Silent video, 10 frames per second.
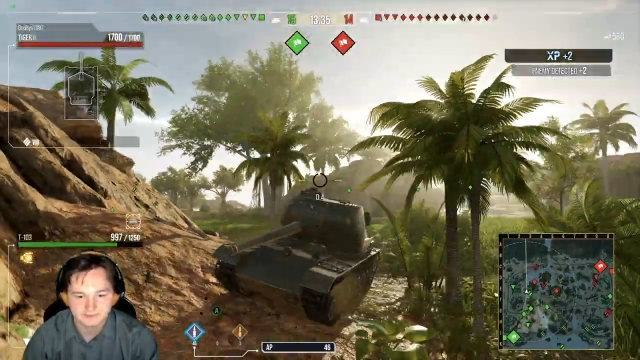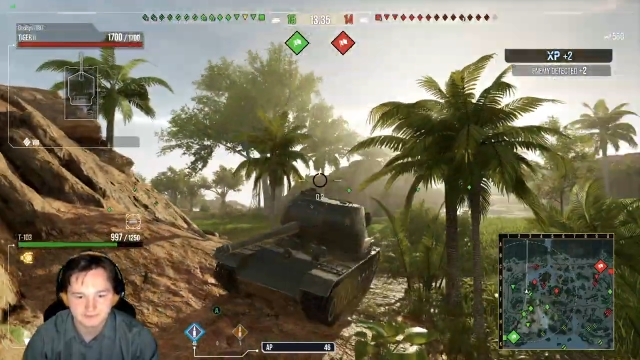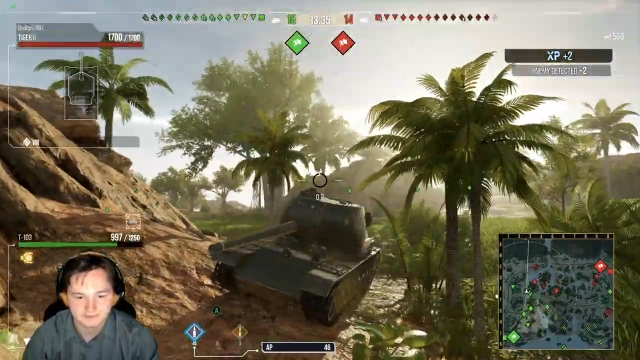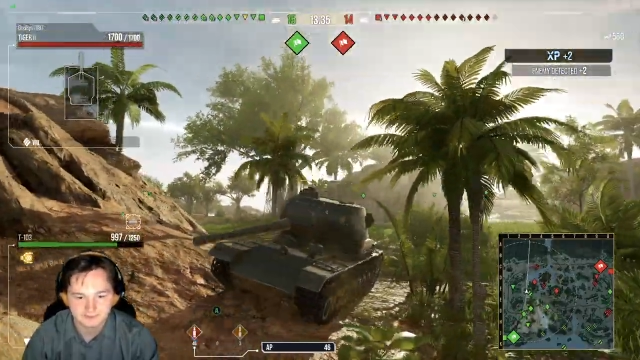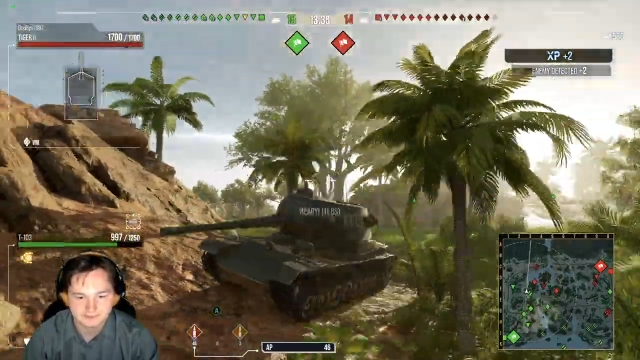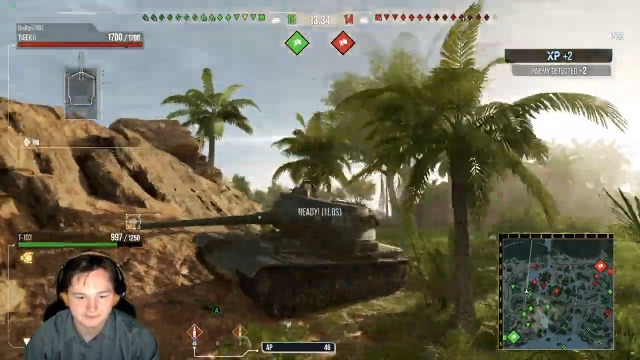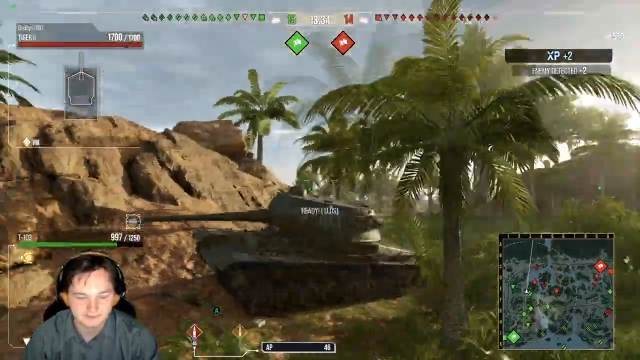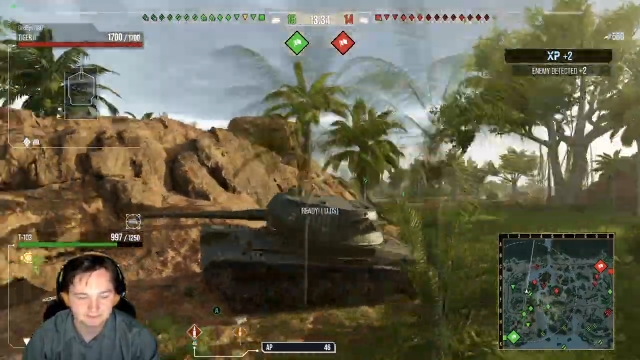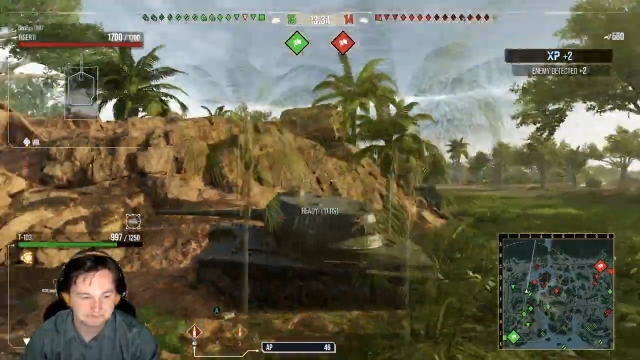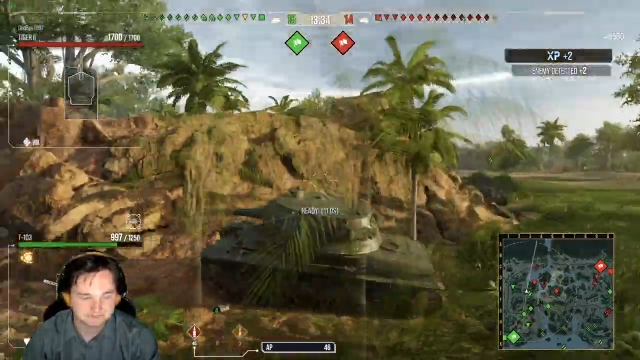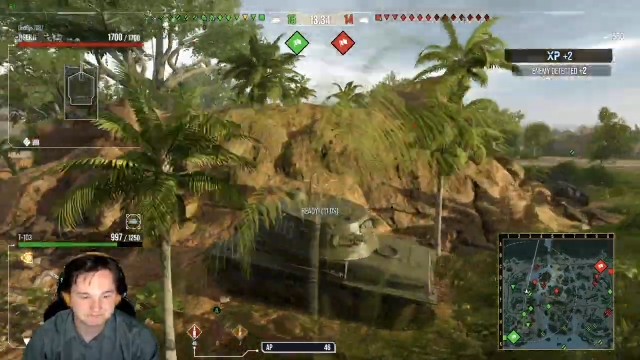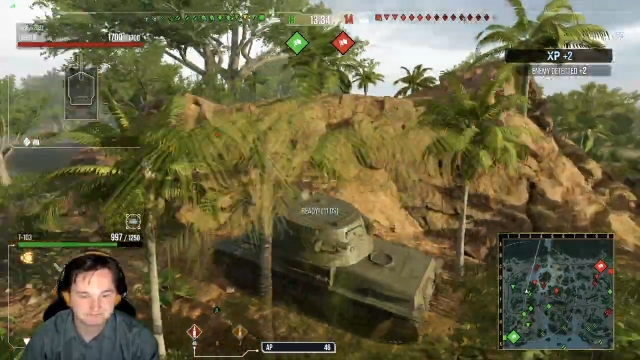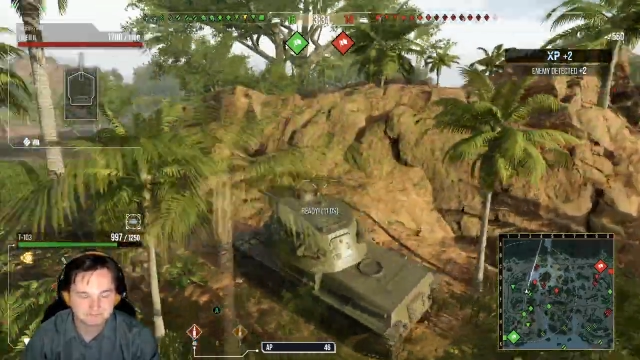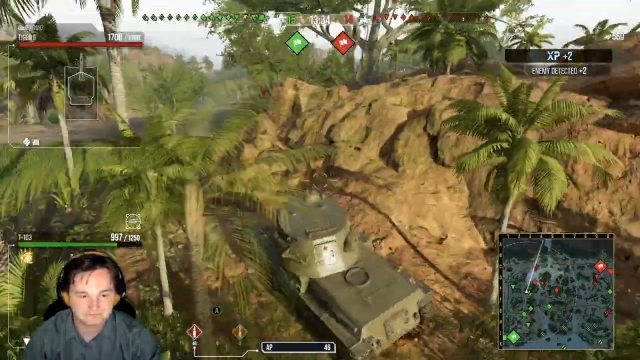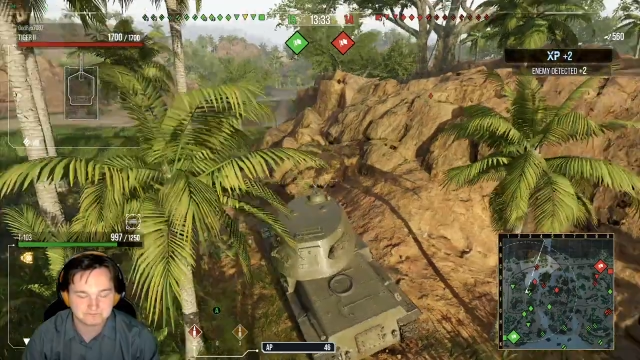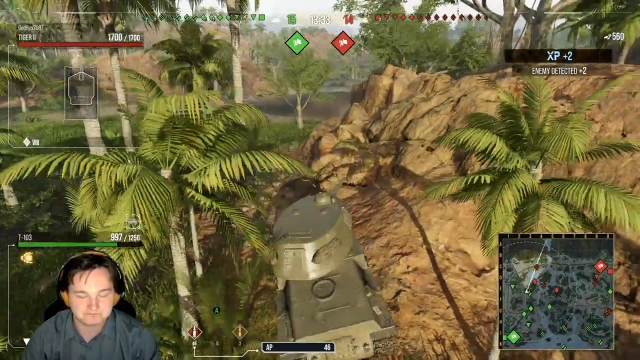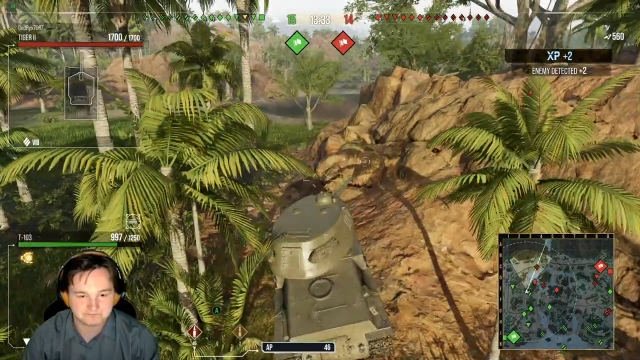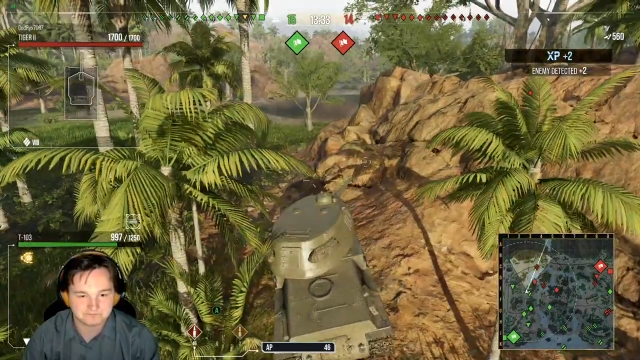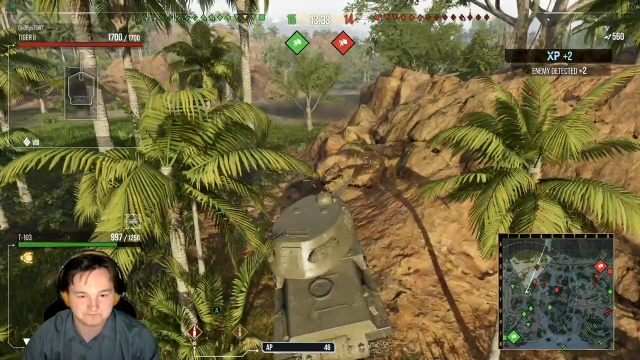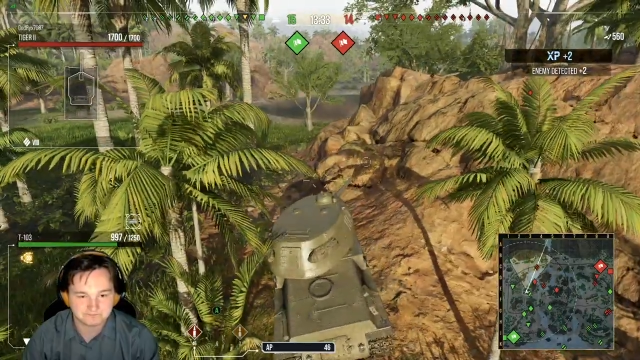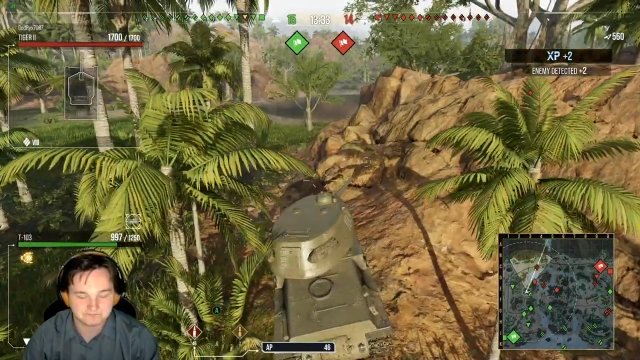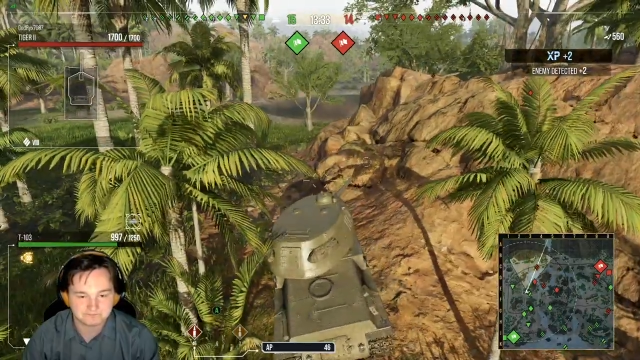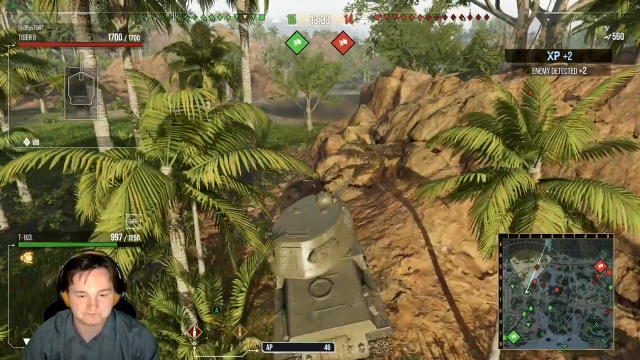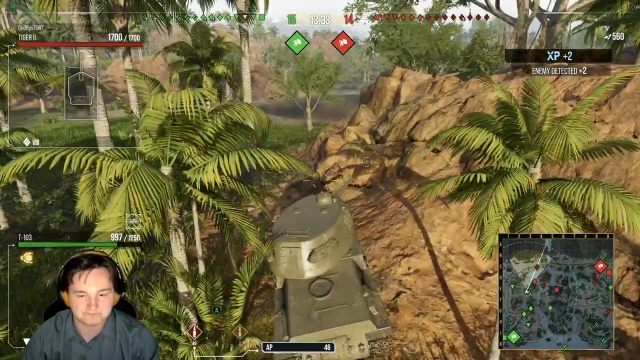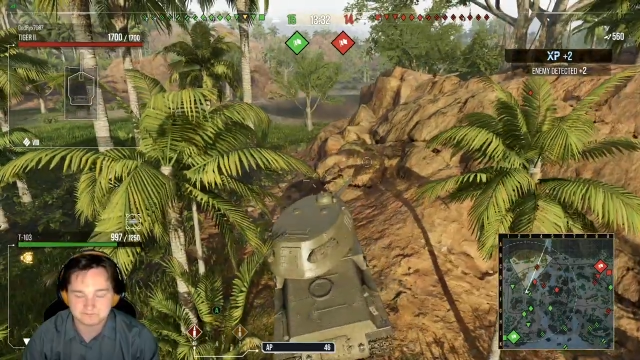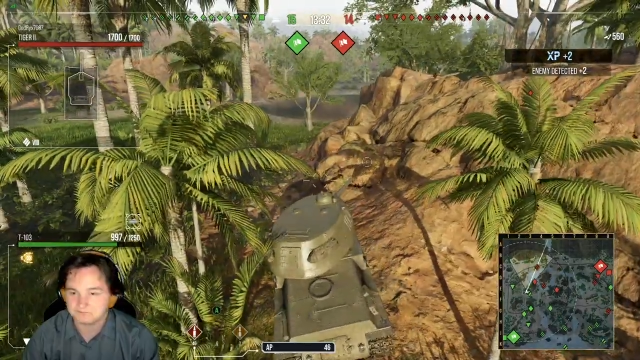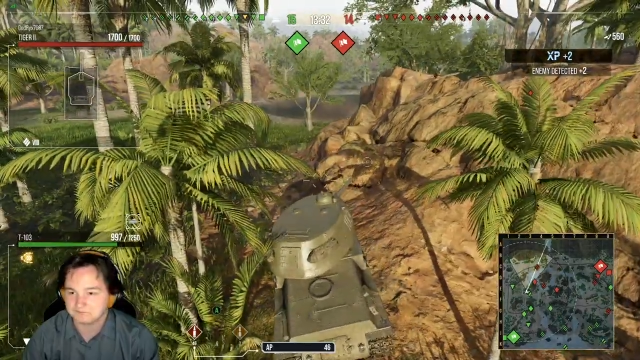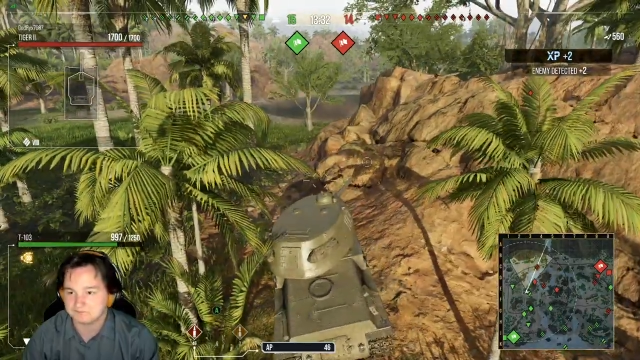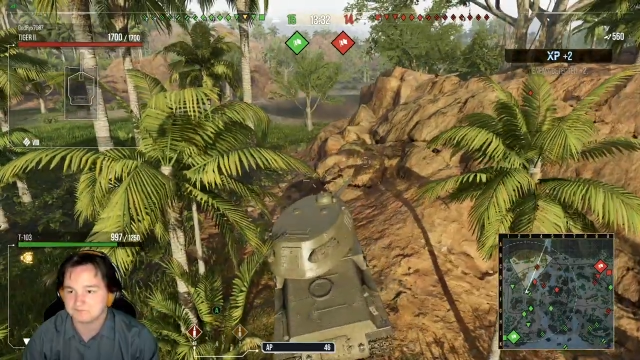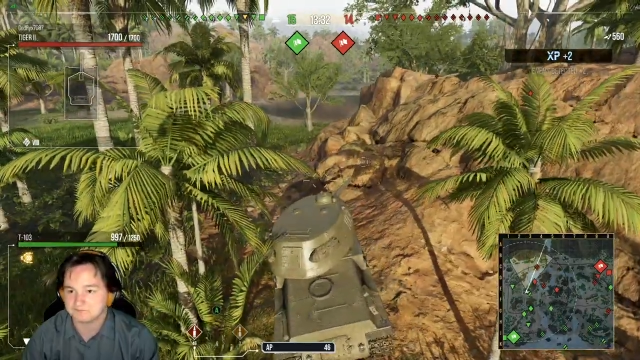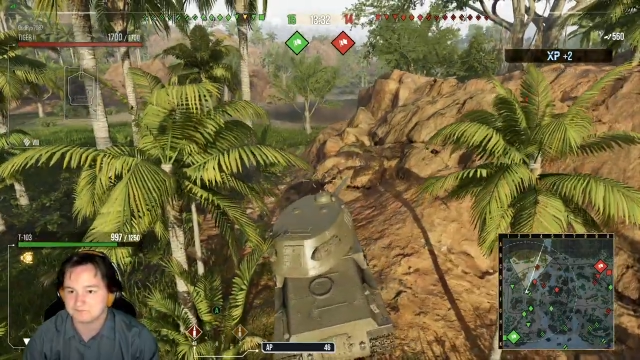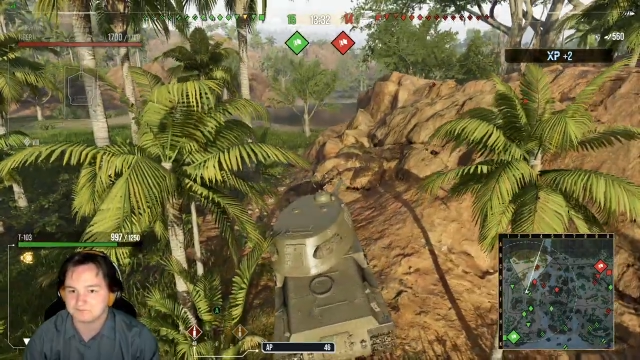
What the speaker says: Nobody speaks.